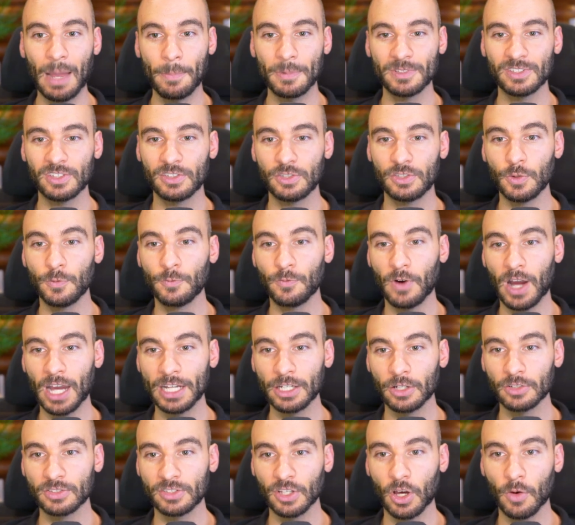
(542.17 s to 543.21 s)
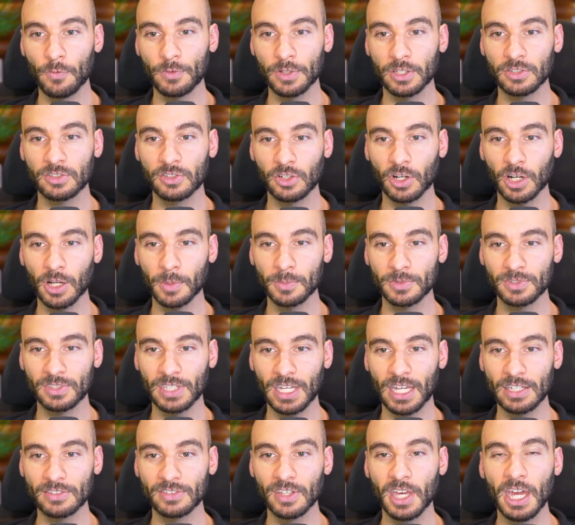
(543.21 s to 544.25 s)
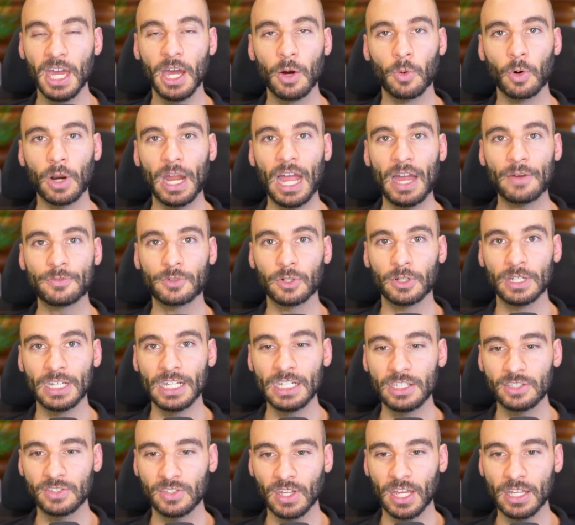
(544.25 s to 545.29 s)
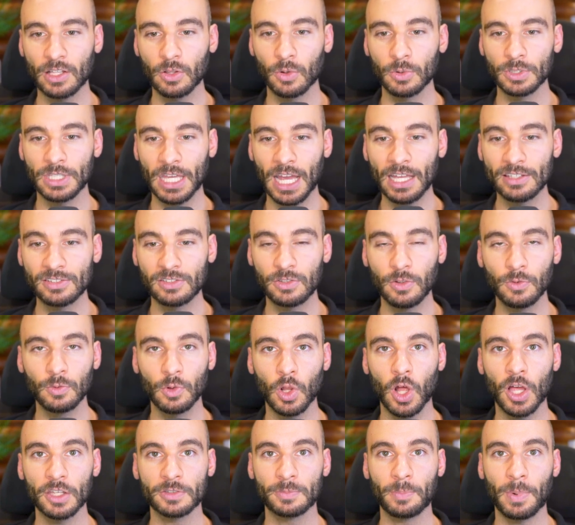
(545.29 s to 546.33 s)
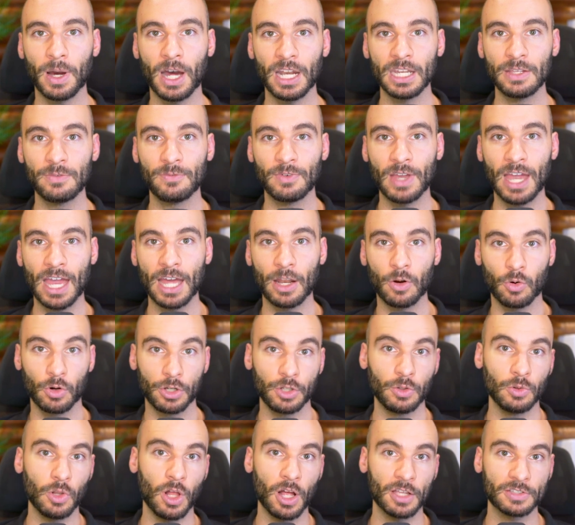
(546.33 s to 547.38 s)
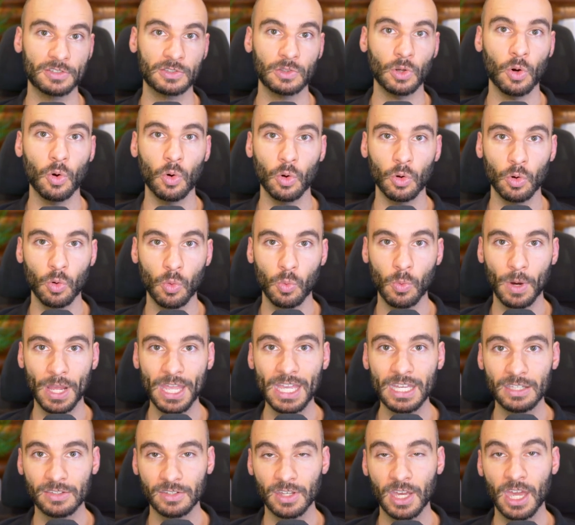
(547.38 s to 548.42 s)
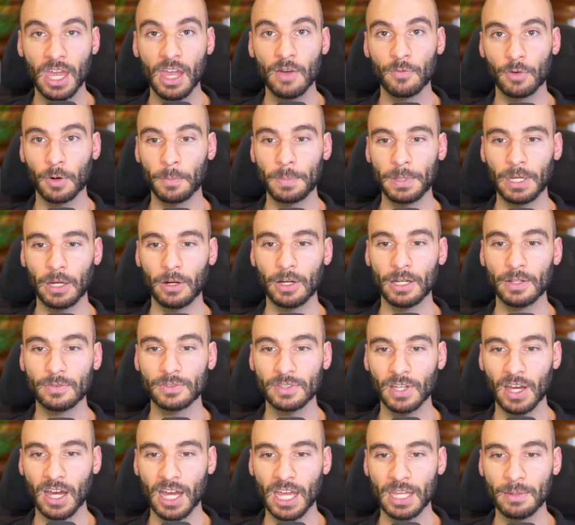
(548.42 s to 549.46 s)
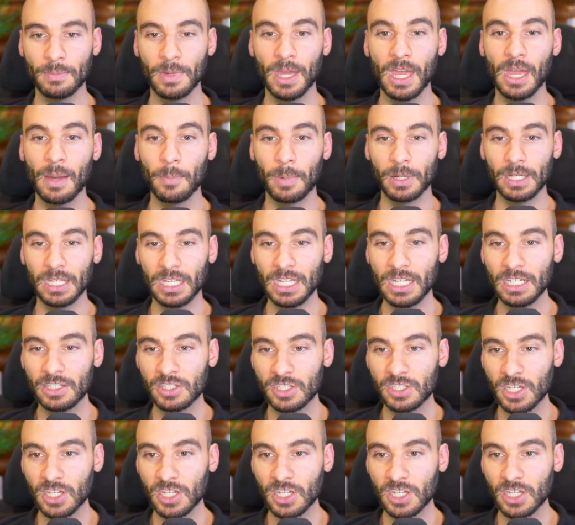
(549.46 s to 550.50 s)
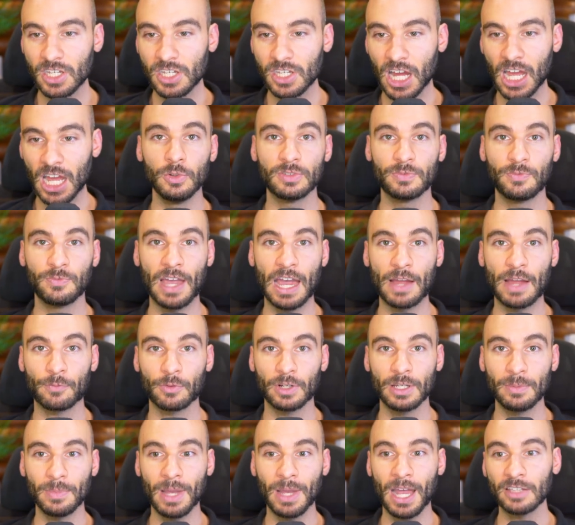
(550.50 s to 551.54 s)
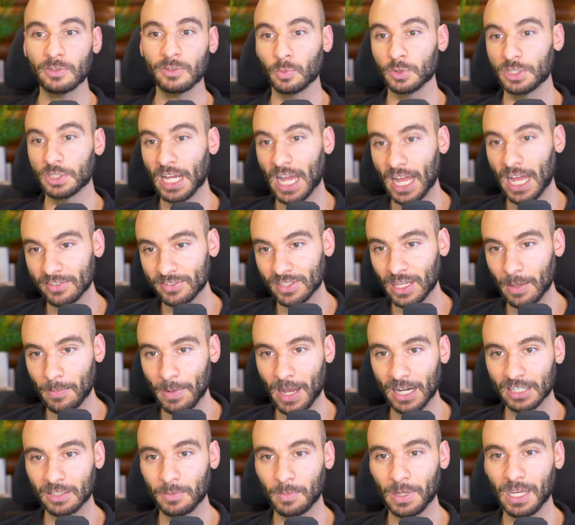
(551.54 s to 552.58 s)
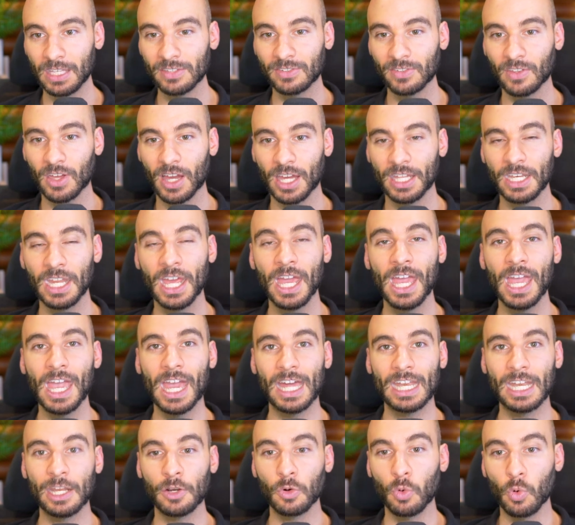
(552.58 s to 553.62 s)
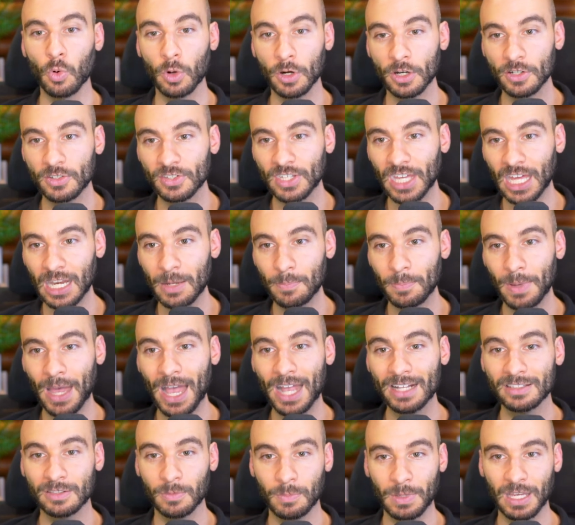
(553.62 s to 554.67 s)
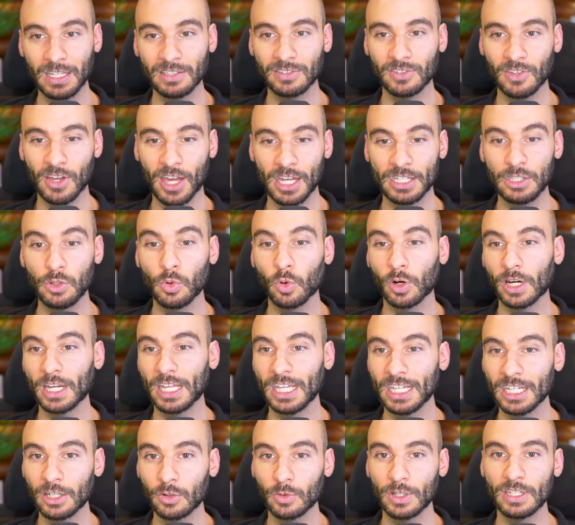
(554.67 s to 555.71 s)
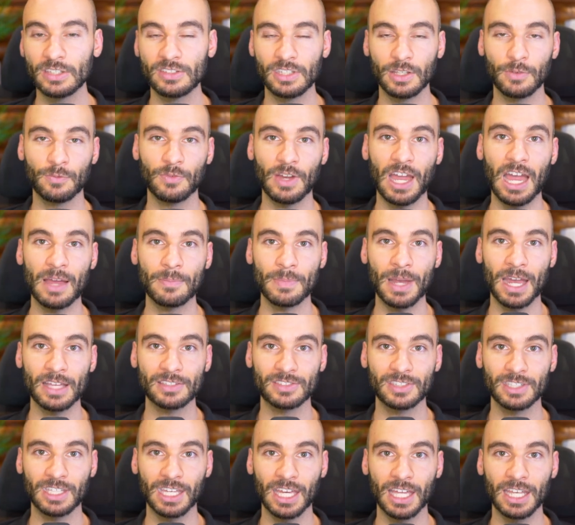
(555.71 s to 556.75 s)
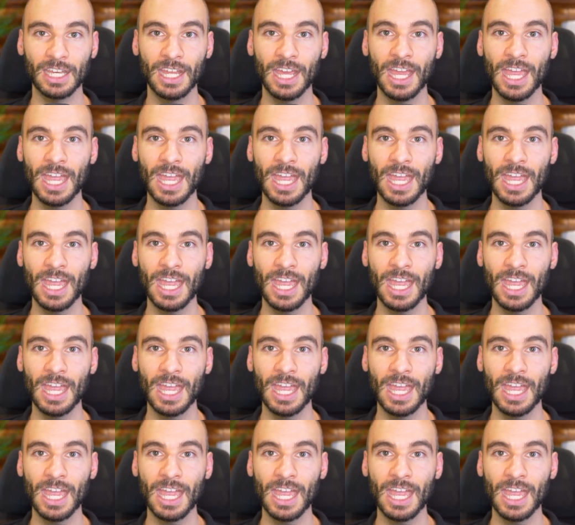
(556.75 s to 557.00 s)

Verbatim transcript: happens is you find yourself in a circumstance where after each cycle, yes, you lost body fat or you lost total weight for a period of time, but each time you lose fat-free mass, which has to get back to baseline. And in order to get it back to baseline, you are increasing fat mass again.